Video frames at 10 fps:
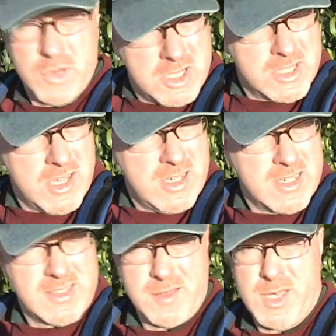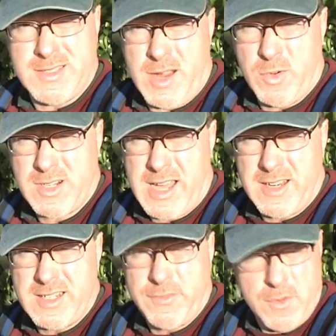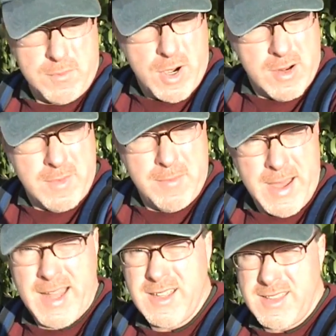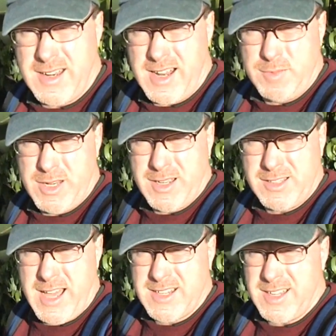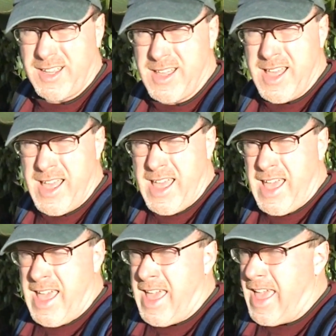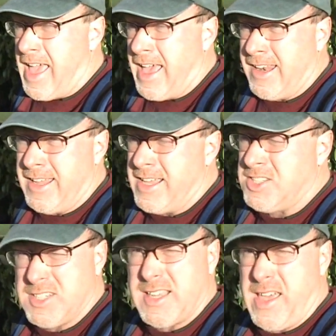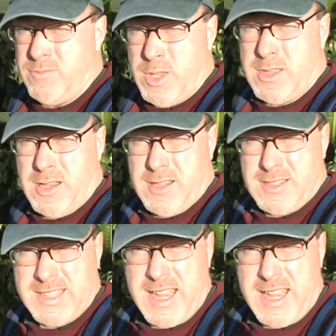which is good because it means I worked out a different part of my body that I've been neglecting, and it just gave me the